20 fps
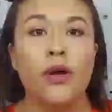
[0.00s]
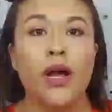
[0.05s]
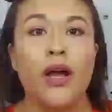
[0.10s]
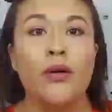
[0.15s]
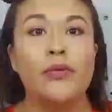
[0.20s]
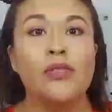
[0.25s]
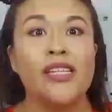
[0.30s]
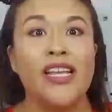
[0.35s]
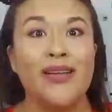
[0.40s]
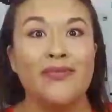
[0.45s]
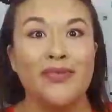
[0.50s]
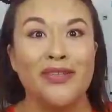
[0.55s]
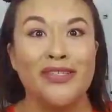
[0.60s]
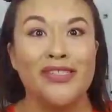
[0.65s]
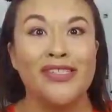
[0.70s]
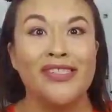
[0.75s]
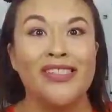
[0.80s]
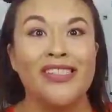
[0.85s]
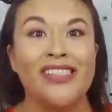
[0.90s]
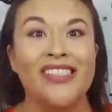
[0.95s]
I was able
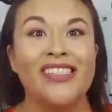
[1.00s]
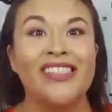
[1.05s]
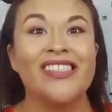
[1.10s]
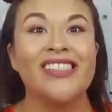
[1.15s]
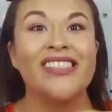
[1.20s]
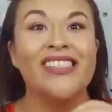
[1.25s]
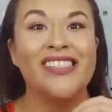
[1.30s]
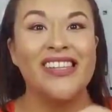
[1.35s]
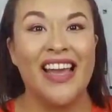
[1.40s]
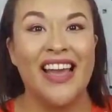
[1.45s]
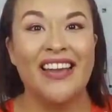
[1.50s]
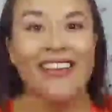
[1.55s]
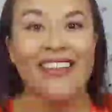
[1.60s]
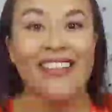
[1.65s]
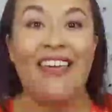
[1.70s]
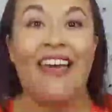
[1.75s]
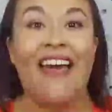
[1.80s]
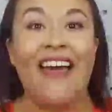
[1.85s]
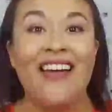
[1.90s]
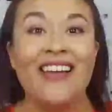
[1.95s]
to snag
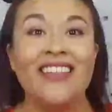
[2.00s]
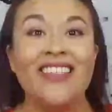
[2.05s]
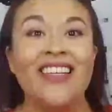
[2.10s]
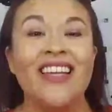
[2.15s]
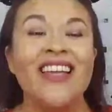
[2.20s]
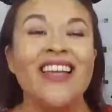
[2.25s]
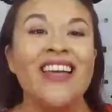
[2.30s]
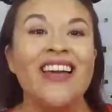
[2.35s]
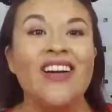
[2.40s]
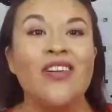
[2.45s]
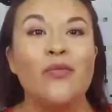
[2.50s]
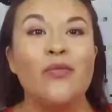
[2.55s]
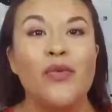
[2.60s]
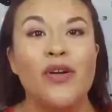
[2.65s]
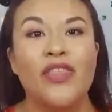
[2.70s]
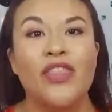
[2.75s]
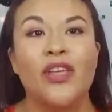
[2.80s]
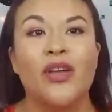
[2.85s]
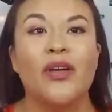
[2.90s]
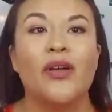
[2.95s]
that
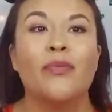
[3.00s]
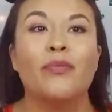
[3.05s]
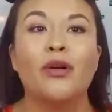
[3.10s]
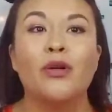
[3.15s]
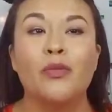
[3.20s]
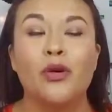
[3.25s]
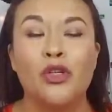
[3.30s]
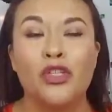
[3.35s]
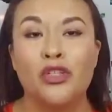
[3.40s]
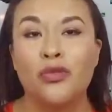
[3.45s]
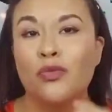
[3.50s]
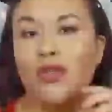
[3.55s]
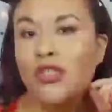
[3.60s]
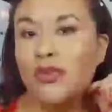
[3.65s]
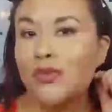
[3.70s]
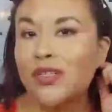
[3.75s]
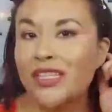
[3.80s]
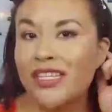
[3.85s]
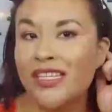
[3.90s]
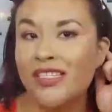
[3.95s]
when the promotion was
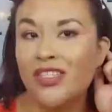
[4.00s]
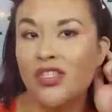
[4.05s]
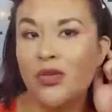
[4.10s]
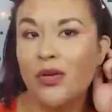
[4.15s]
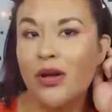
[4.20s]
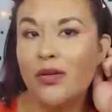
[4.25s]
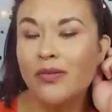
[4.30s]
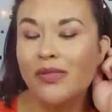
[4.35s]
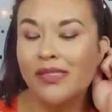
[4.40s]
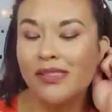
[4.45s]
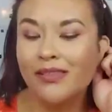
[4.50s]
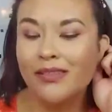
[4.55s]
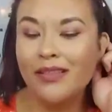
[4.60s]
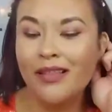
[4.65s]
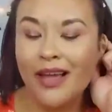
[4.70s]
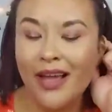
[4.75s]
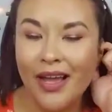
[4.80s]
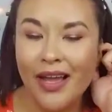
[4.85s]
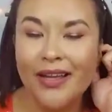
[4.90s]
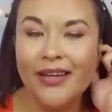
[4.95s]
released, so I was
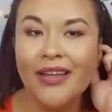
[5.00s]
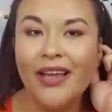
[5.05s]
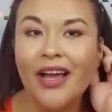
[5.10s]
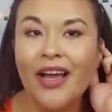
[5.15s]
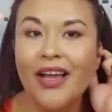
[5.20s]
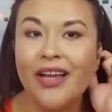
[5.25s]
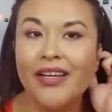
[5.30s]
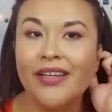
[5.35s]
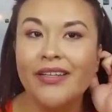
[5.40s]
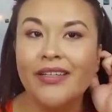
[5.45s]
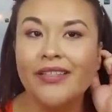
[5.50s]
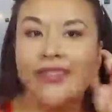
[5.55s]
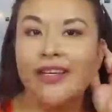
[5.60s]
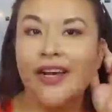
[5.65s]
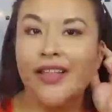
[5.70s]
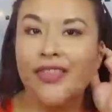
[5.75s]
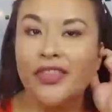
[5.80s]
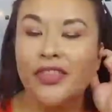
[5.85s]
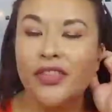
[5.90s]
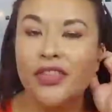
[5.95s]
glad I
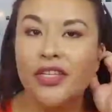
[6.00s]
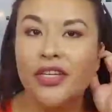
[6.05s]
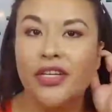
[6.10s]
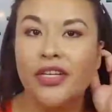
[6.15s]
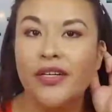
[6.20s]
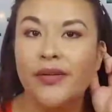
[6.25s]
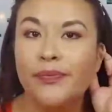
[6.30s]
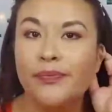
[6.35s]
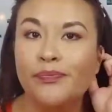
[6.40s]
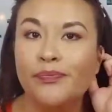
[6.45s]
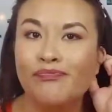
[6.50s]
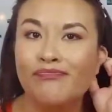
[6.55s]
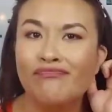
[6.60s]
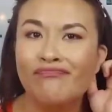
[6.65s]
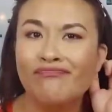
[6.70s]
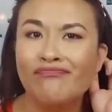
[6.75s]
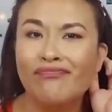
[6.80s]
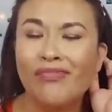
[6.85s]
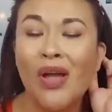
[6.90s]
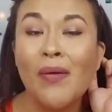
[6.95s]
got the,
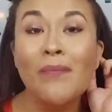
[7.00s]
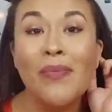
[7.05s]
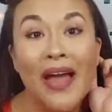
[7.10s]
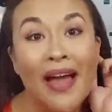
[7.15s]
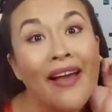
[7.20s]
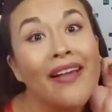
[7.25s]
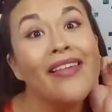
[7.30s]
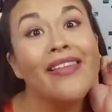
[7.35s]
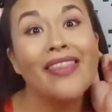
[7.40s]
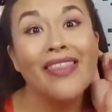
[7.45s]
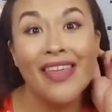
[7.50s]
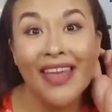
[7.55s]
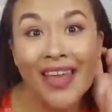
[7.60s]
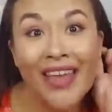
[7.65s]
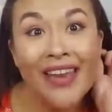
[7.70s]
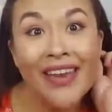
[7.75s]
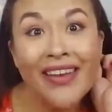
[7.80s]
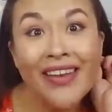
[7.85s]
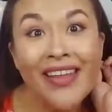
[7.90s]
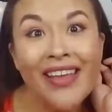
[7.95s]
back
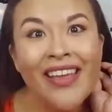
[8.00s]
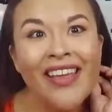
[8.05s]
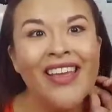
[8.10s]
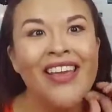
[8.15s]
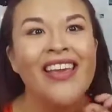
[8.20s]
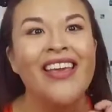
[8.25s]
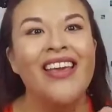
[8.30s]
then,